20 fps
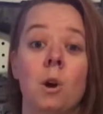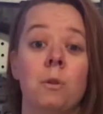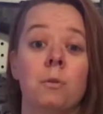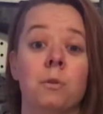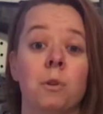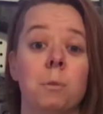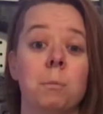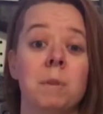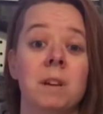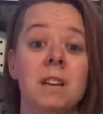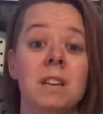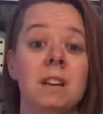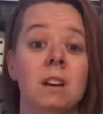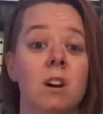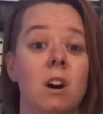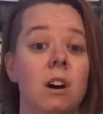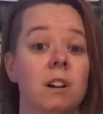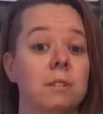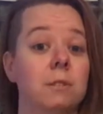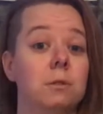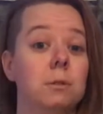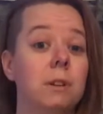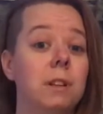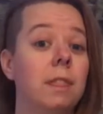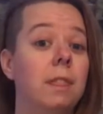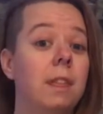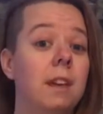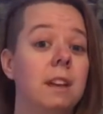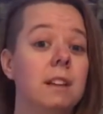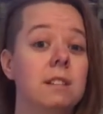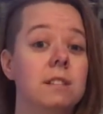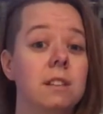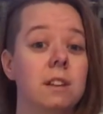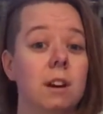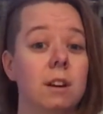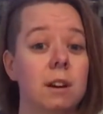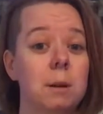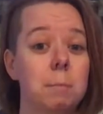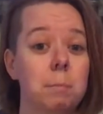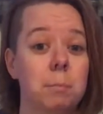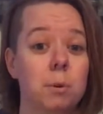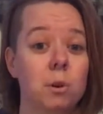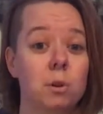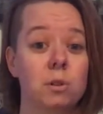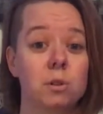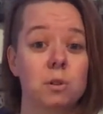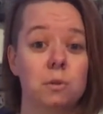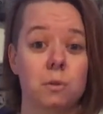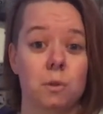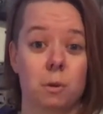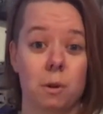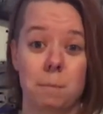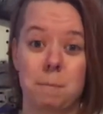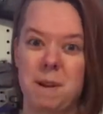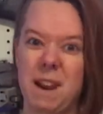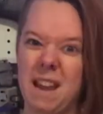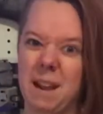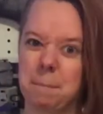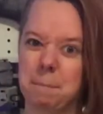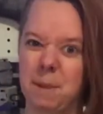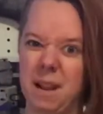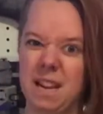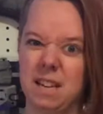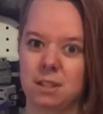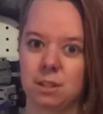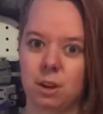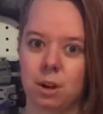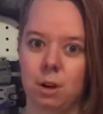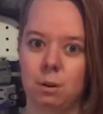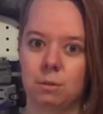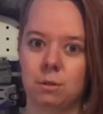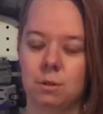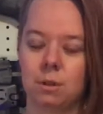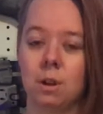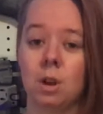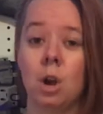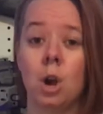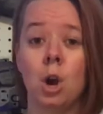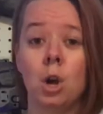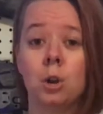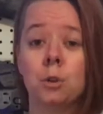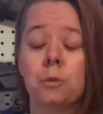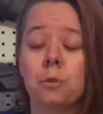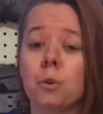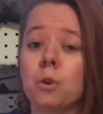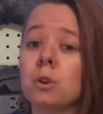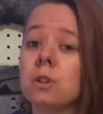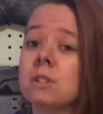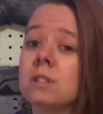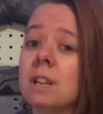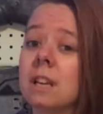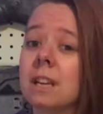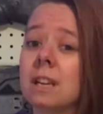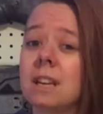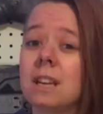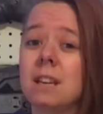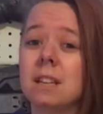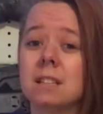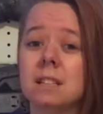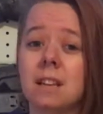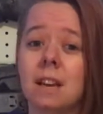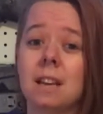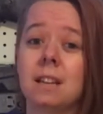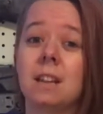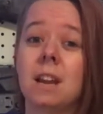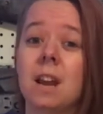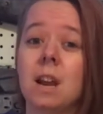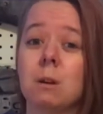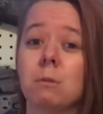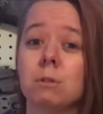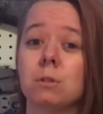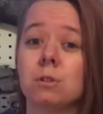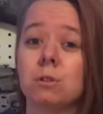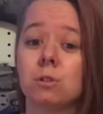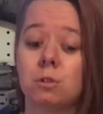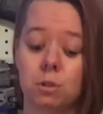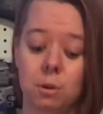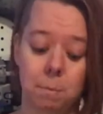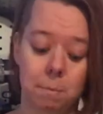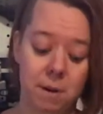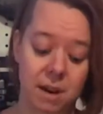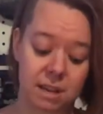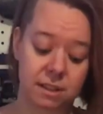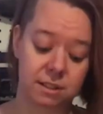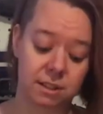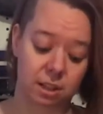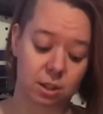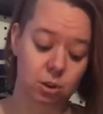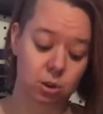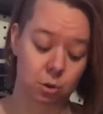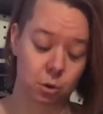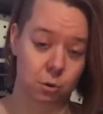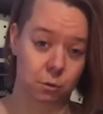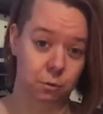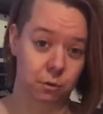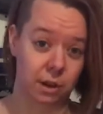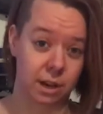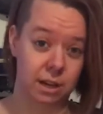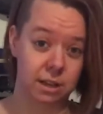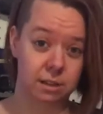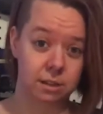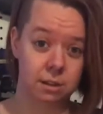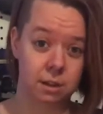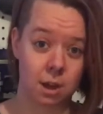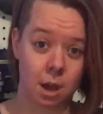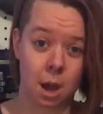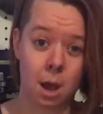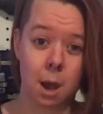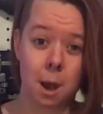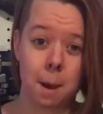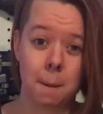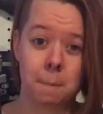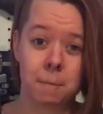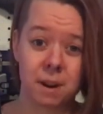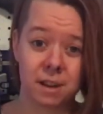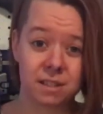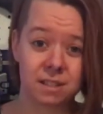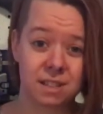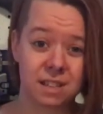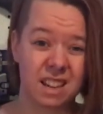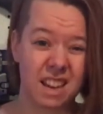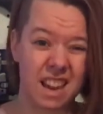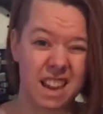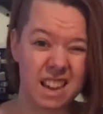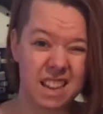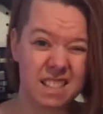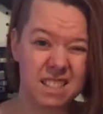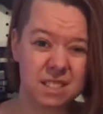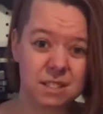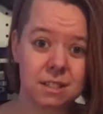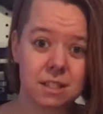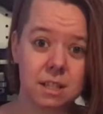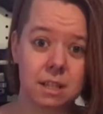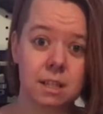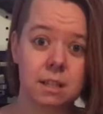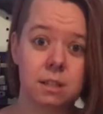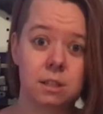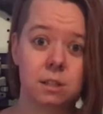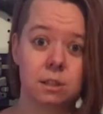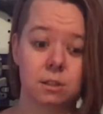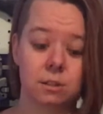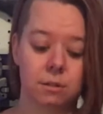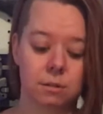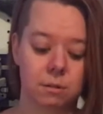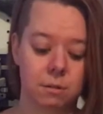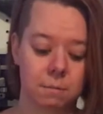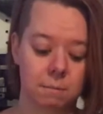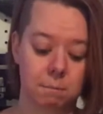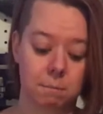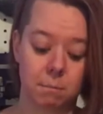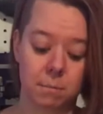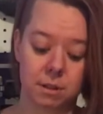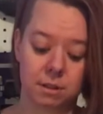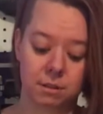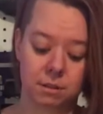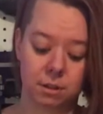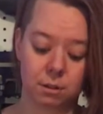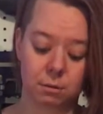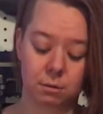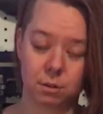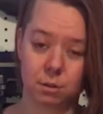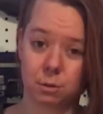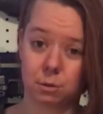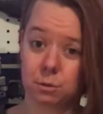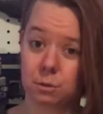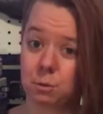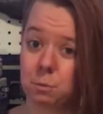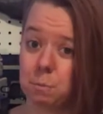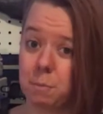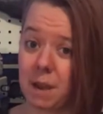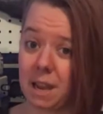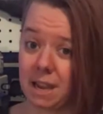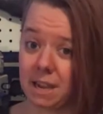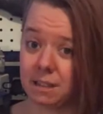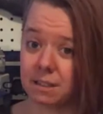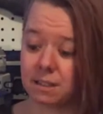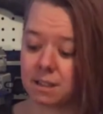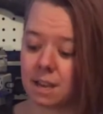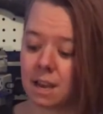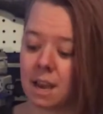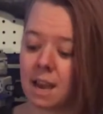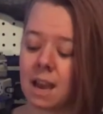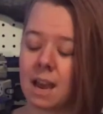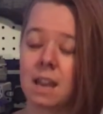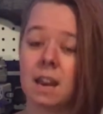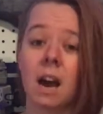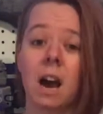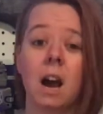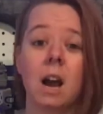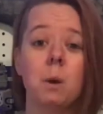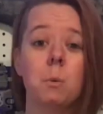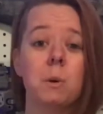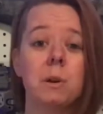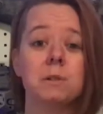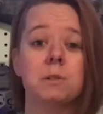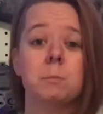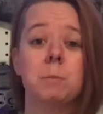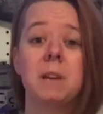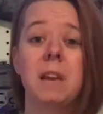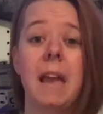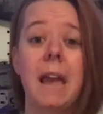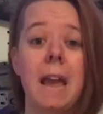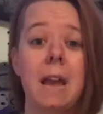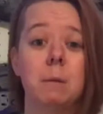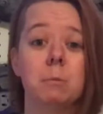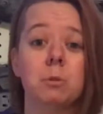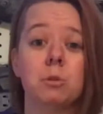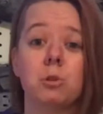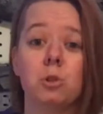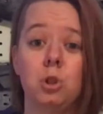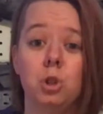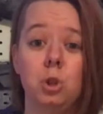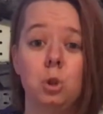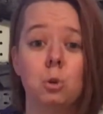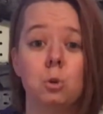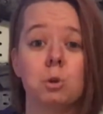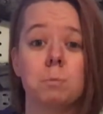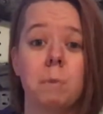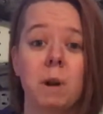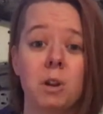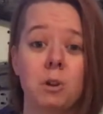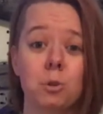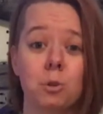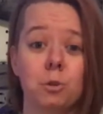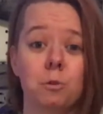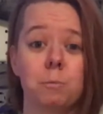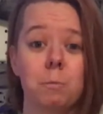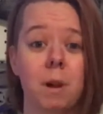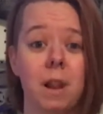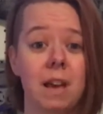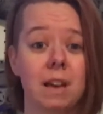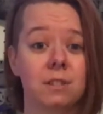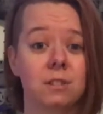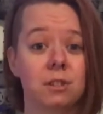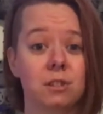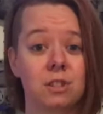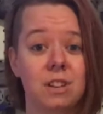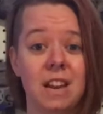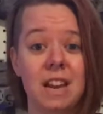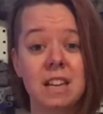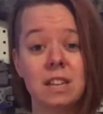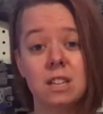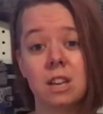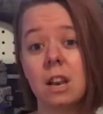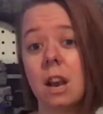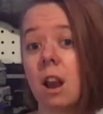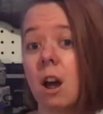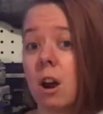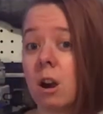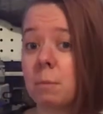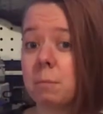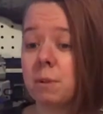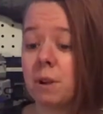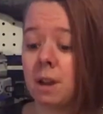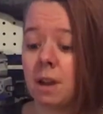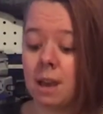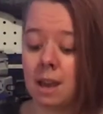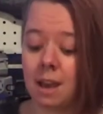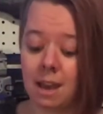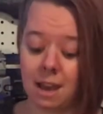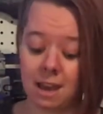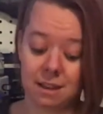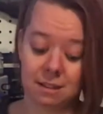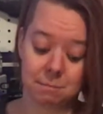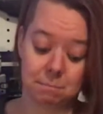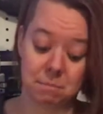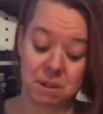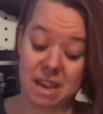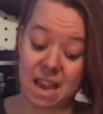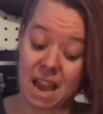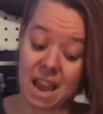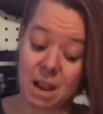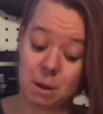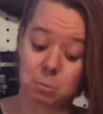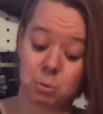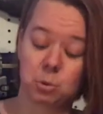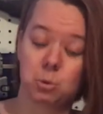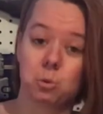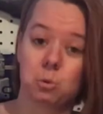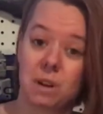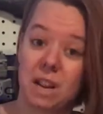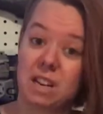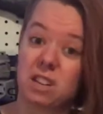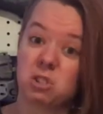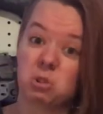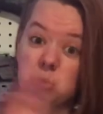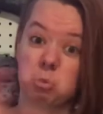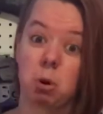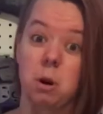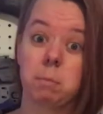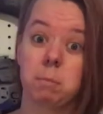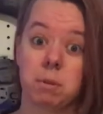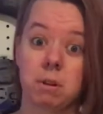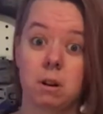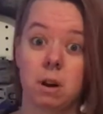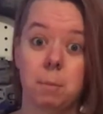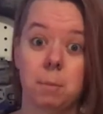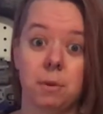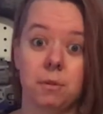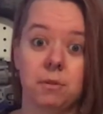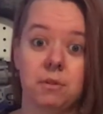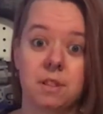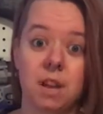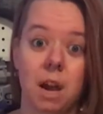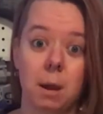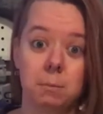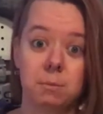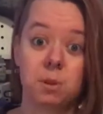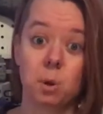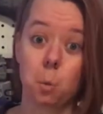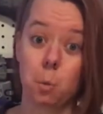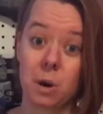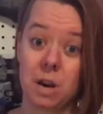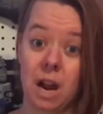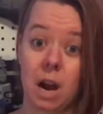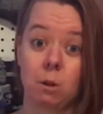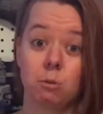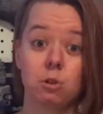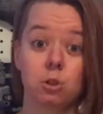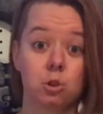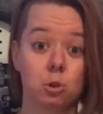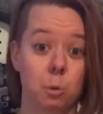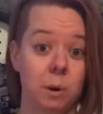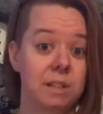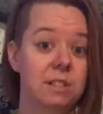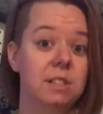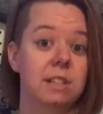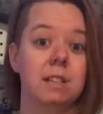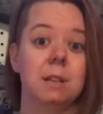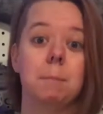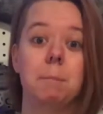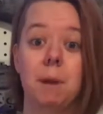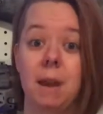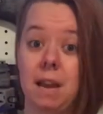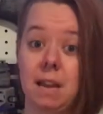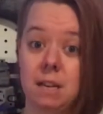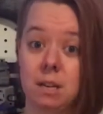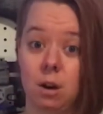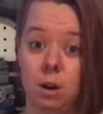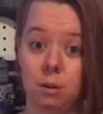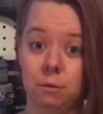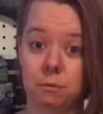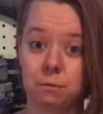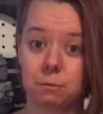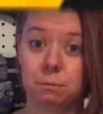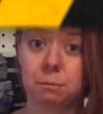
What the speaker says: For me, there are 3 things that are important for a black base coat. The first thing is the adherence to the plastic surface. Plastic isn't the easiest material to paint, and I want to be able to use my Nerf blasters in a LARP and be able to let it drop a couple of times without scratching the paint off.